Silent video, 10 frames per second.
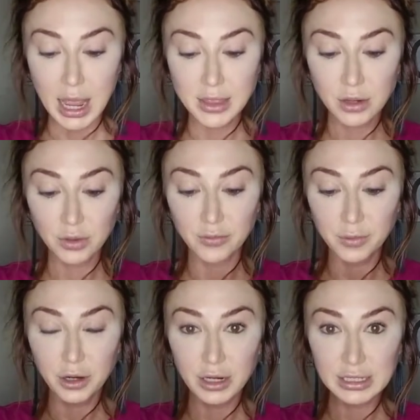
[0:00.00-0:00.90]
And then we
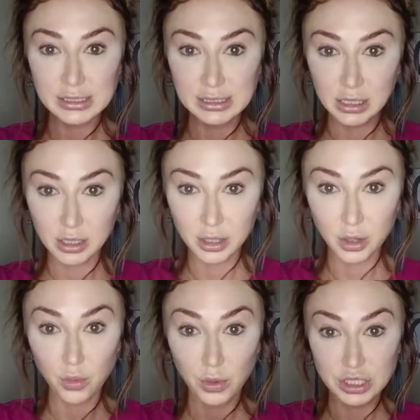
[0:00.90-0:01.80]
put our concealer,
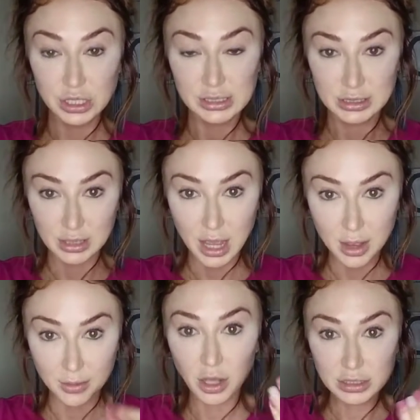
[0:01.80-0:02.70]
which is
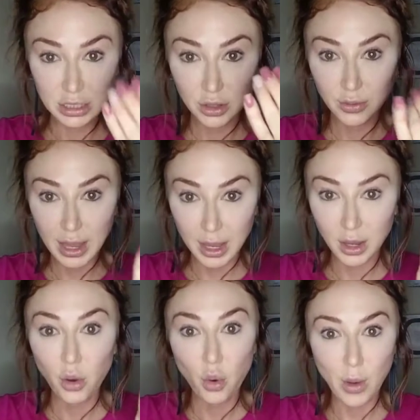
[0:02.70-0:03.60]
also
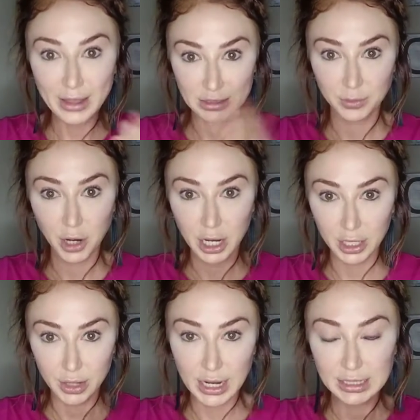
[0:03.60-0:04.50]
a wet
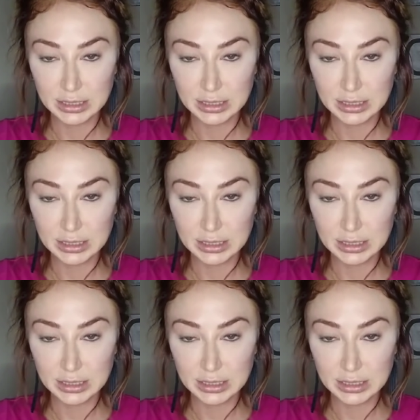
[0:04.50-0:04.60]
product, right?